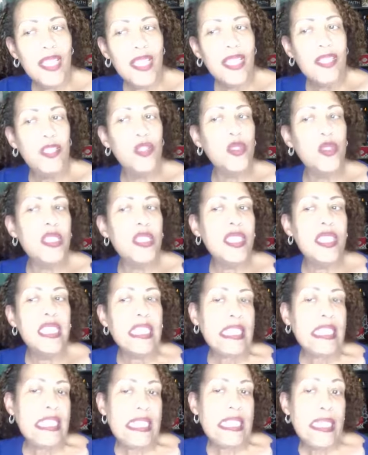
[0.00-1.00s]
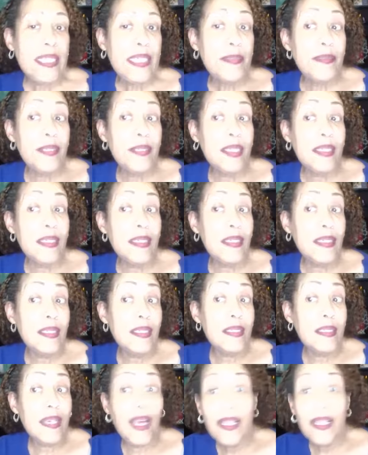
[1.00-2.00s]
You can get them in
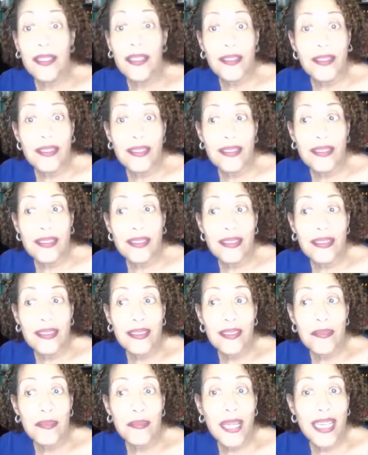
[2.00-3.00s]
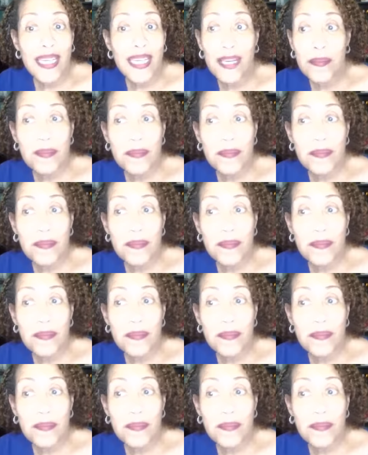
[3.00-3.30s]
color makeup.